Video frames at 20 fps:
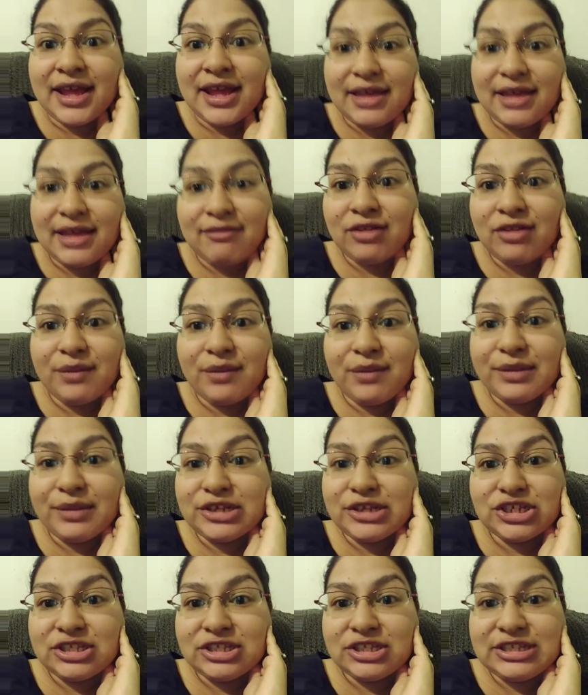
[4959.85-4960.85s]
Even though I'm big,
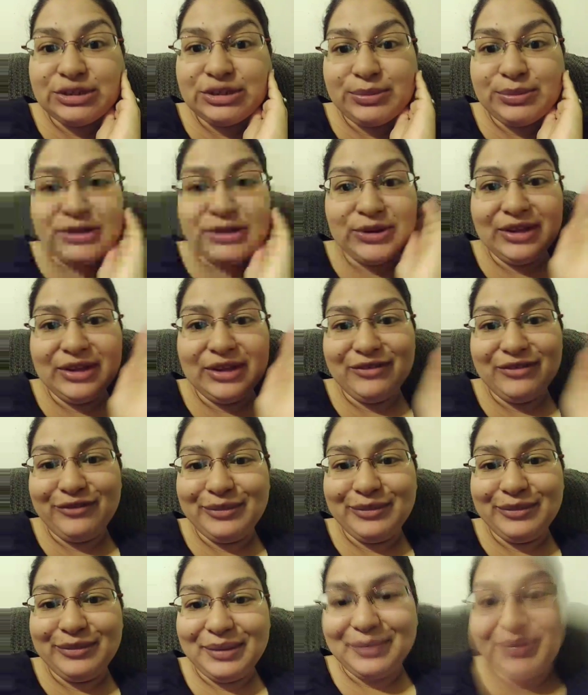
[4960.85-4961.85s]
she'd still be doing it
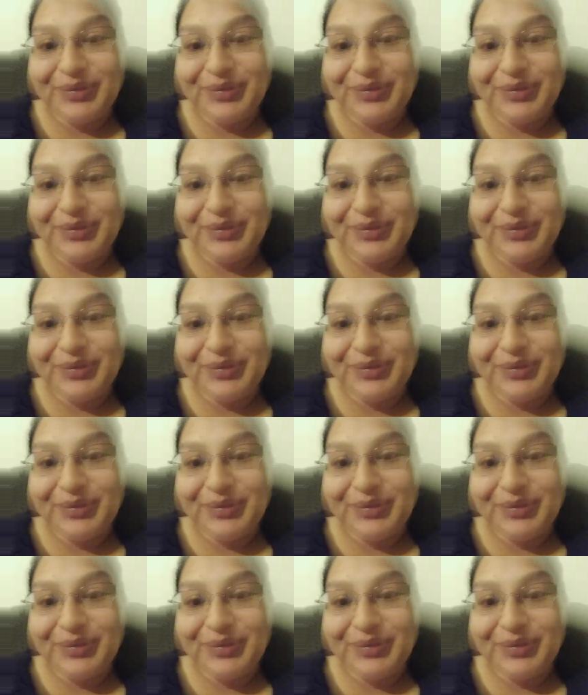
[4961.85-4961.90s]
for me,